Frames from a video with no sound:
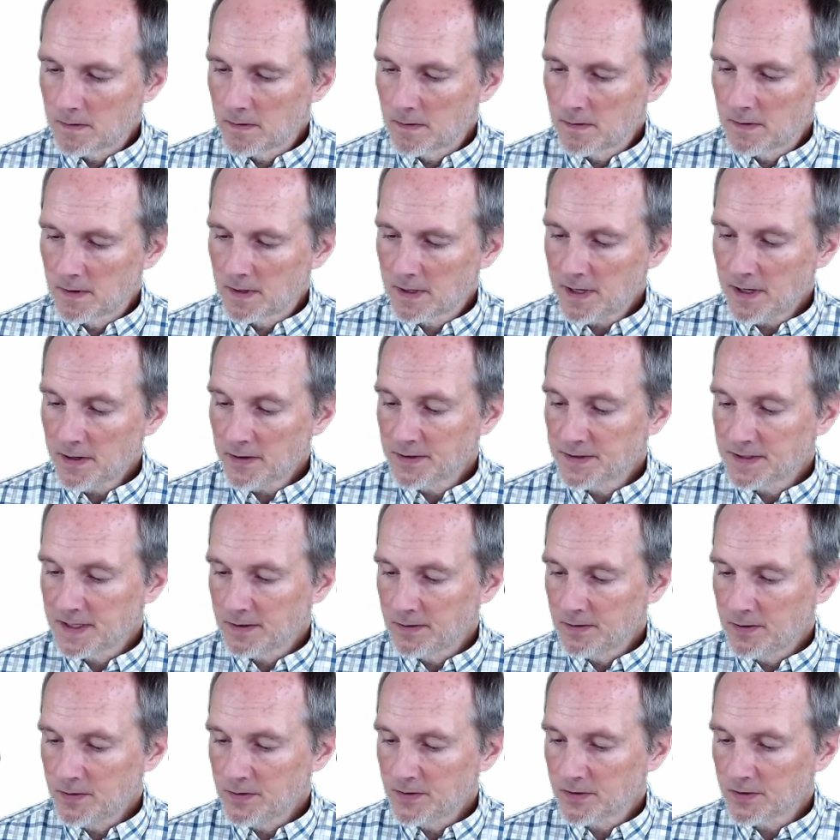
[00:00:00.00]
The Condorcet
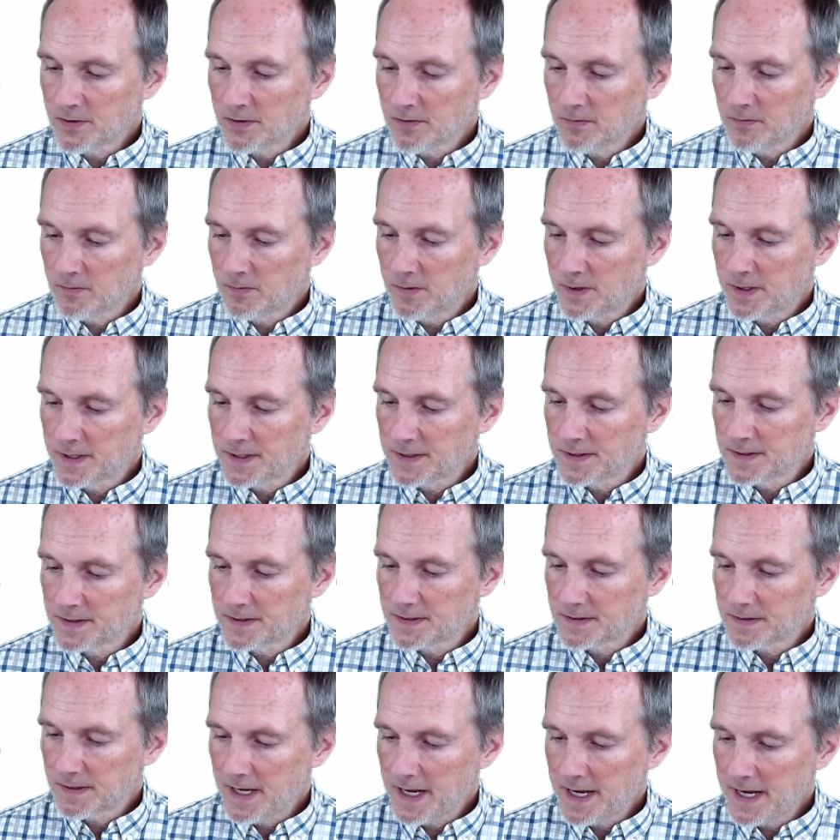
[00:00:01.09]
loser
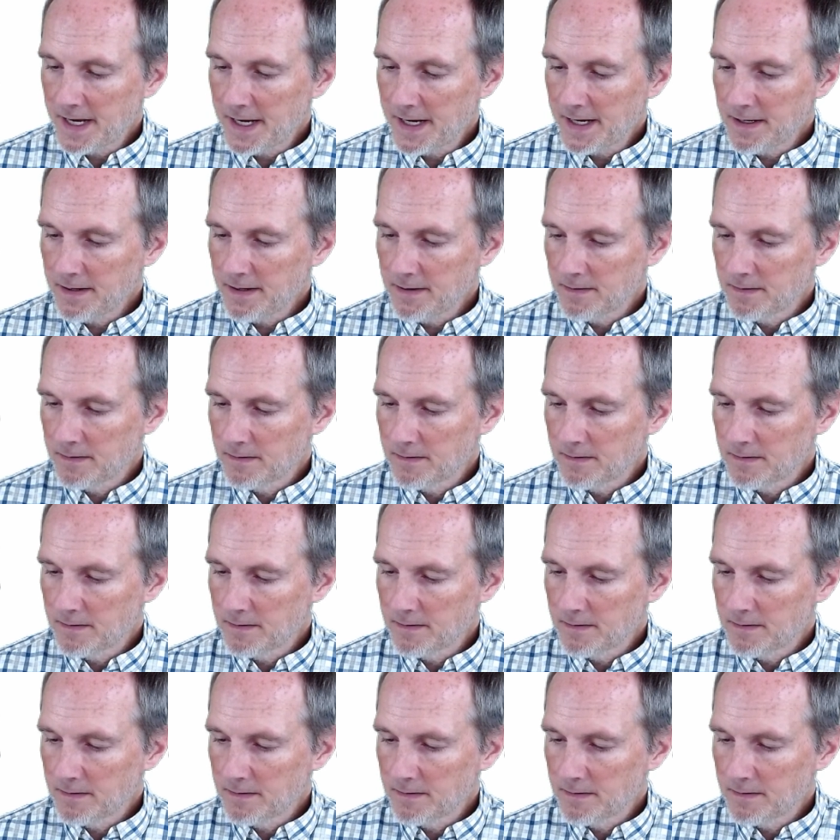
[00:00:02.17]
was A,